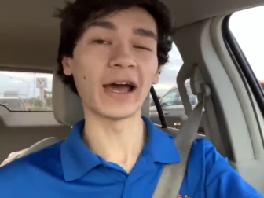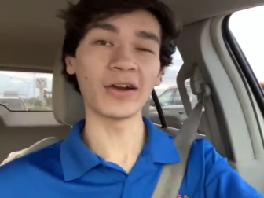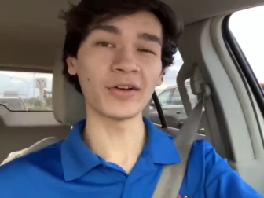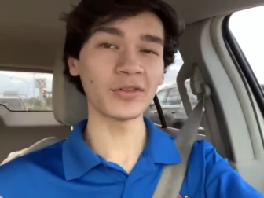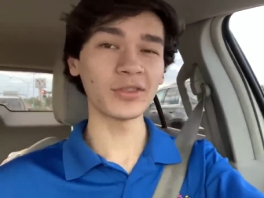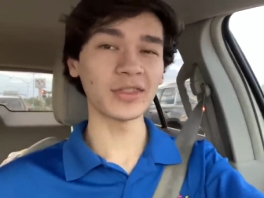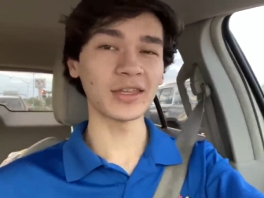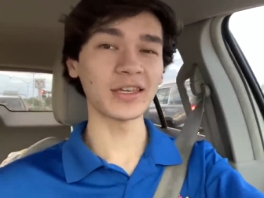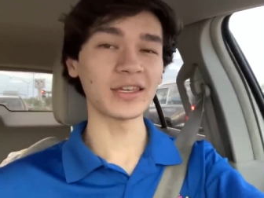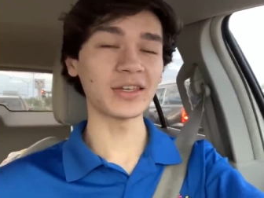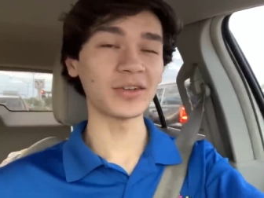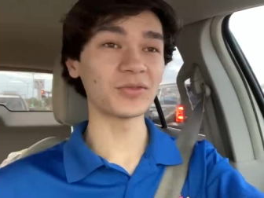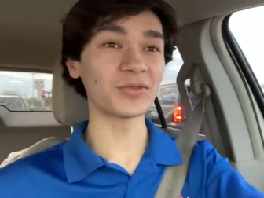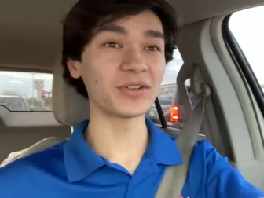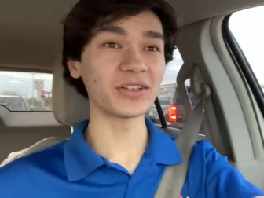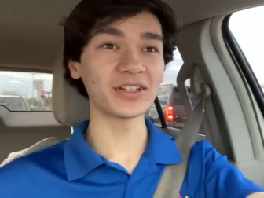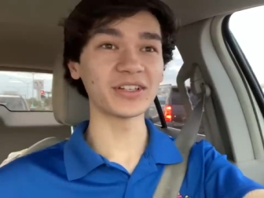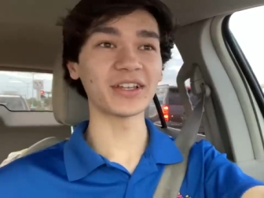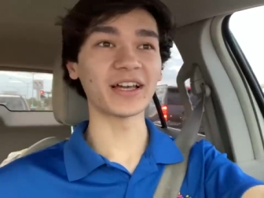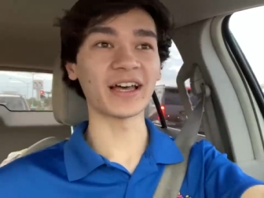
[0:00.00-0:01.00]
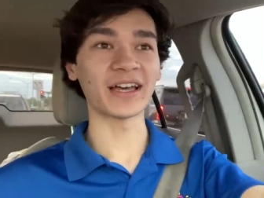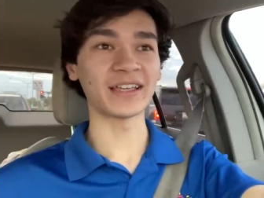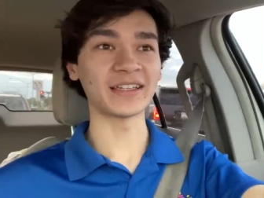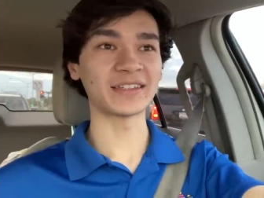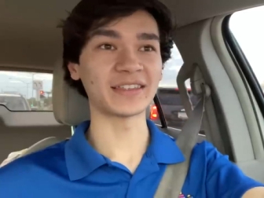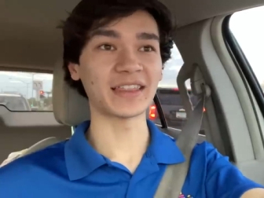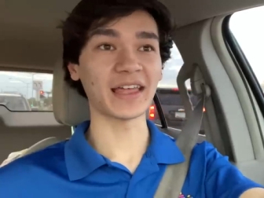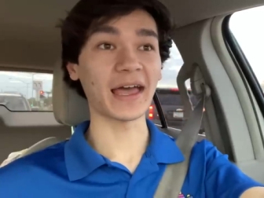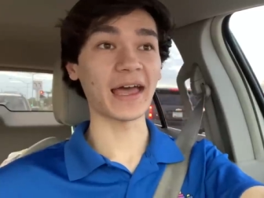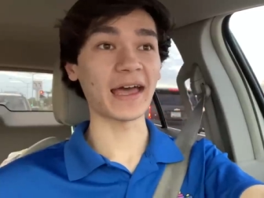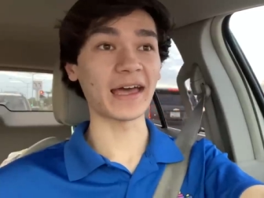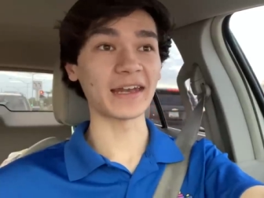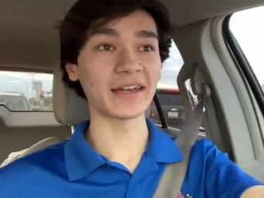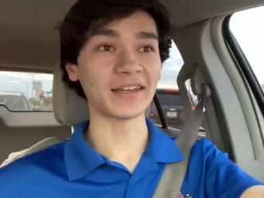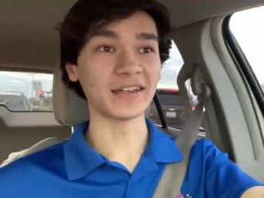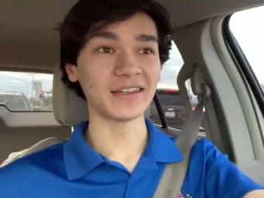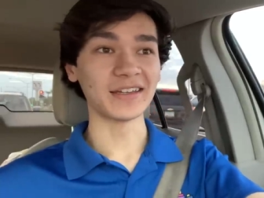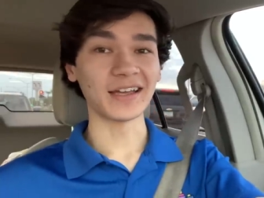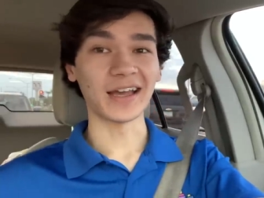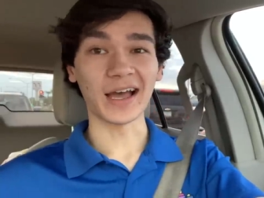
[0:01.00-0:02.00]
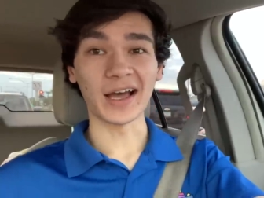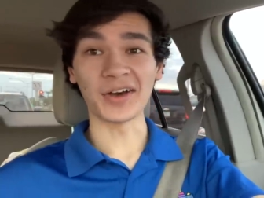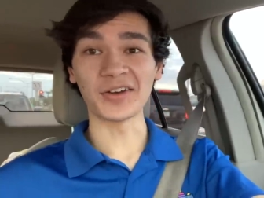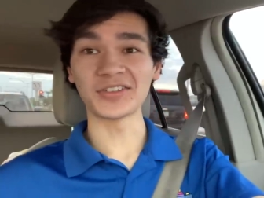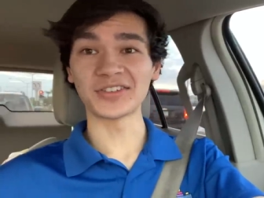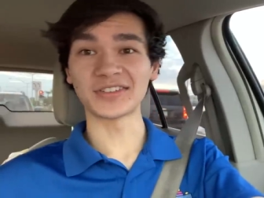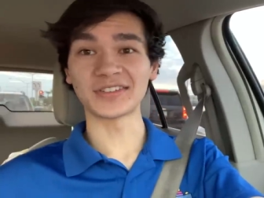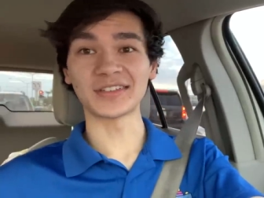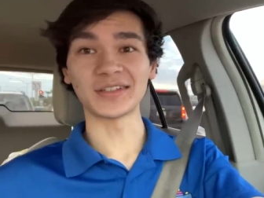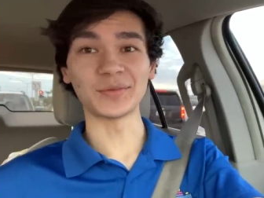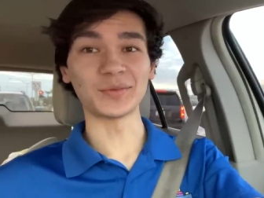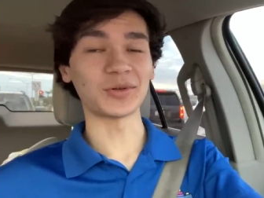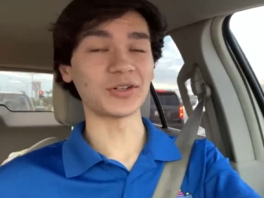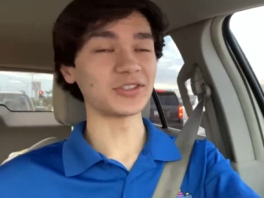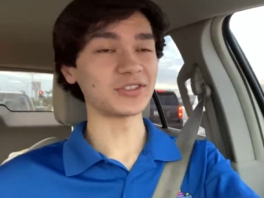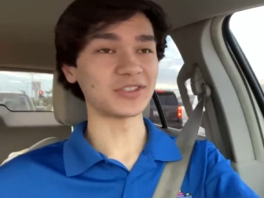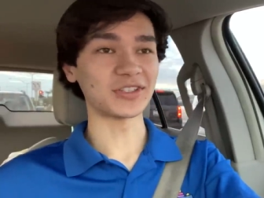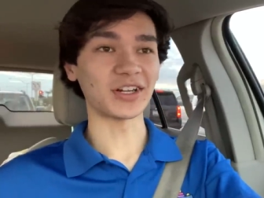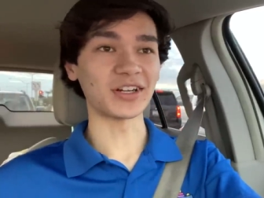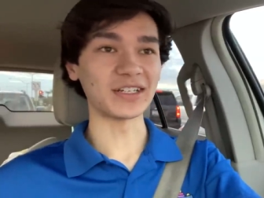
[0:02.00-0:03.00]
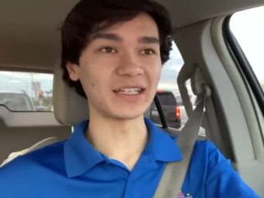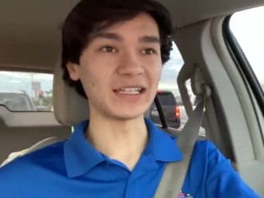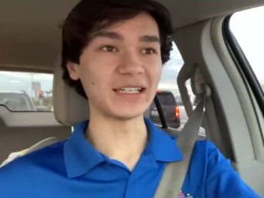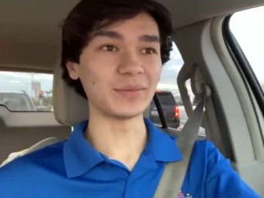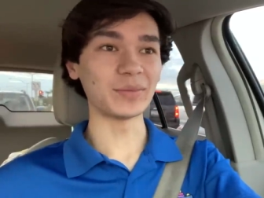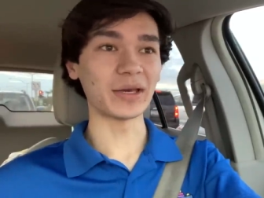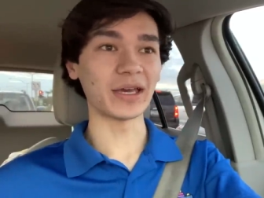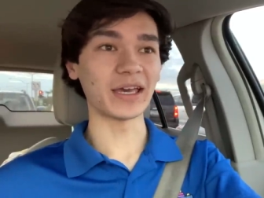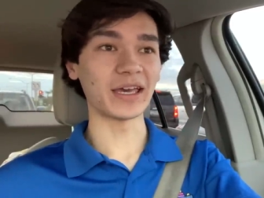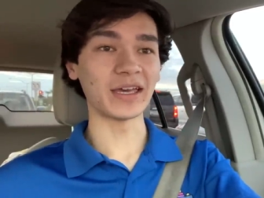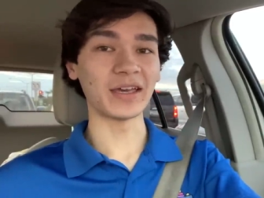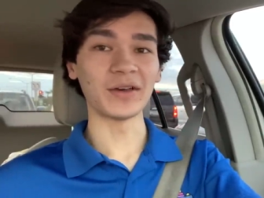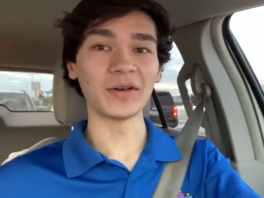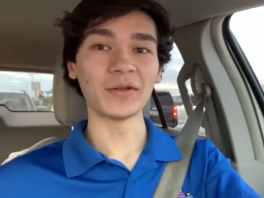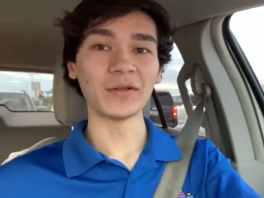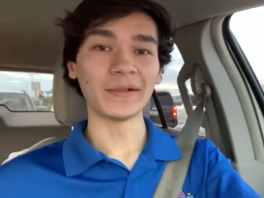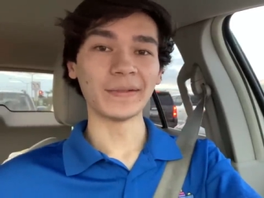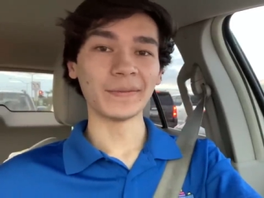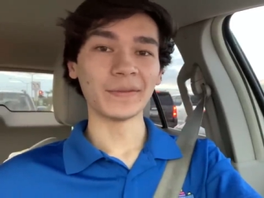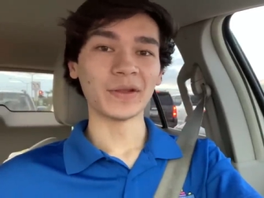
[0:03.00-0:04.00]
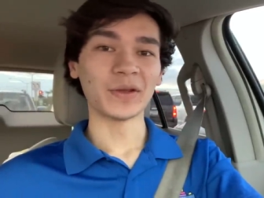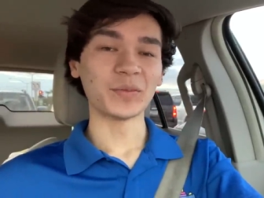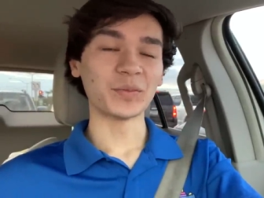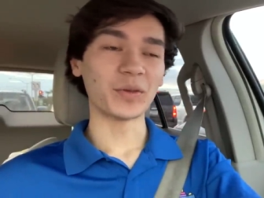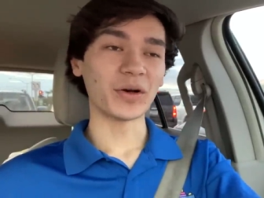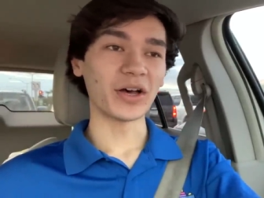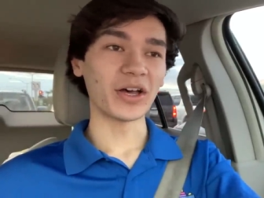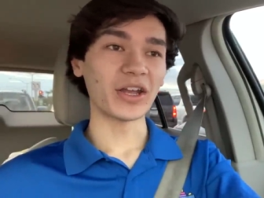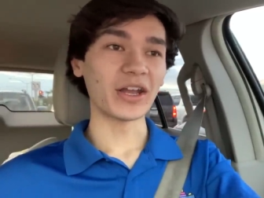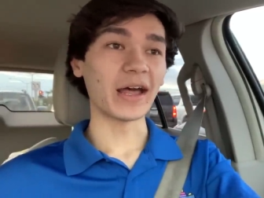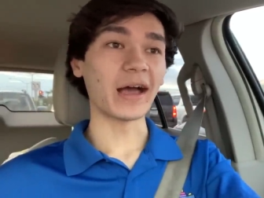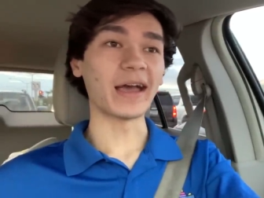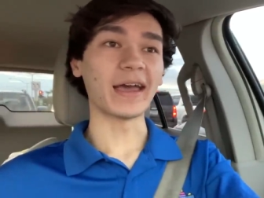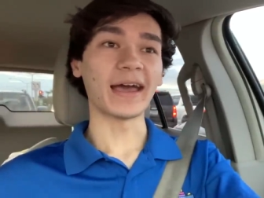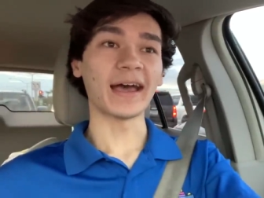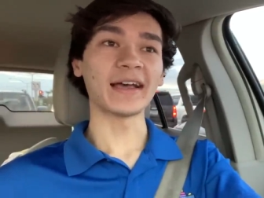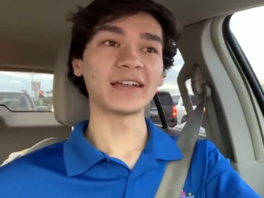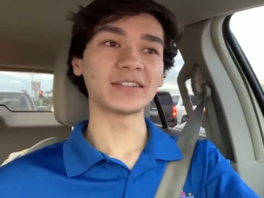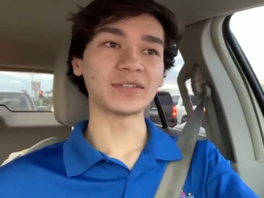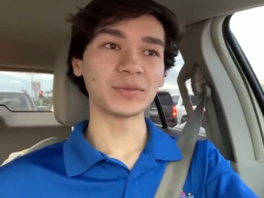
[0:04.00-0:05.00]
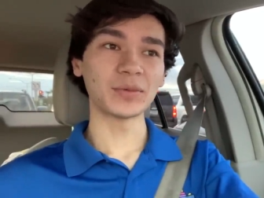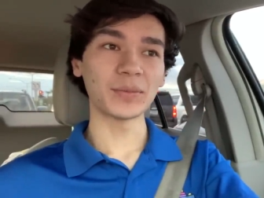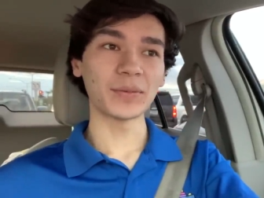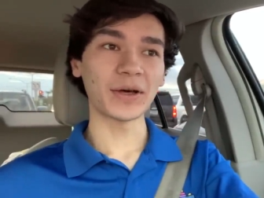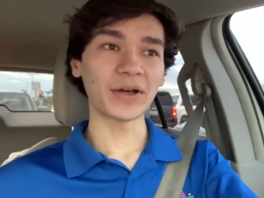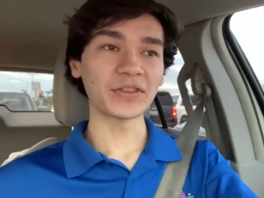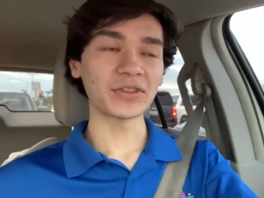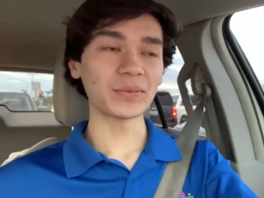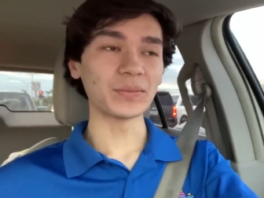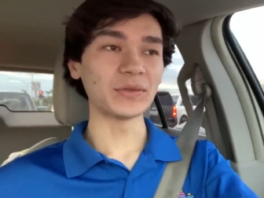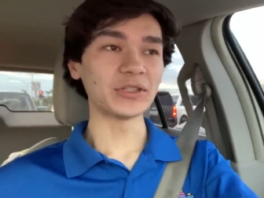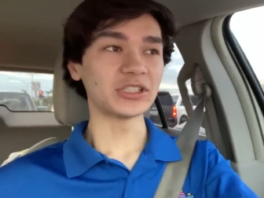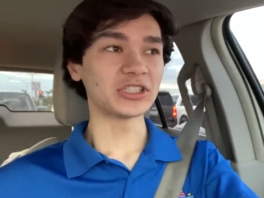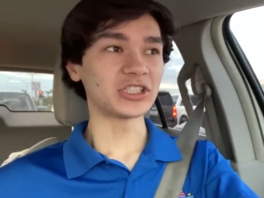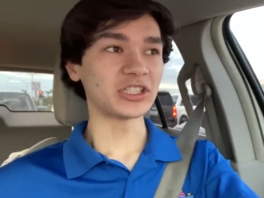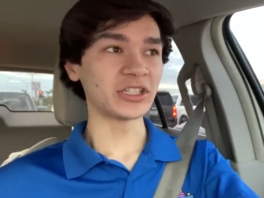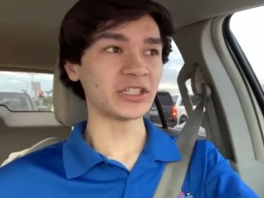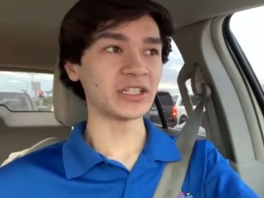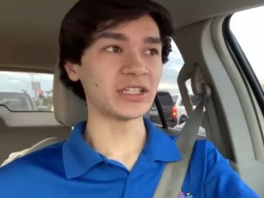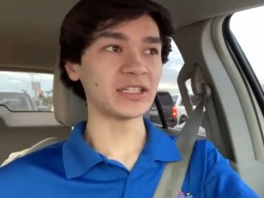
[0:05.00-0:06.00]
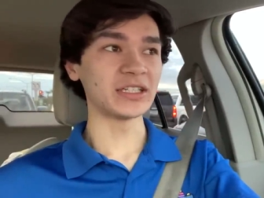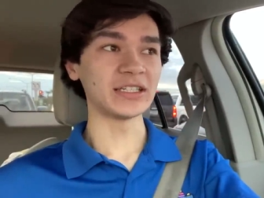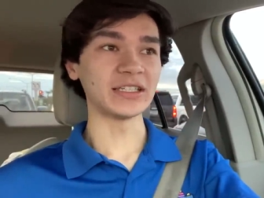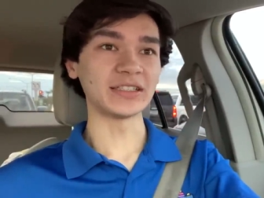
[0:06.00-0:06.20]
I don't think he realized that I was the same person on eBay, but I asked him about the machine.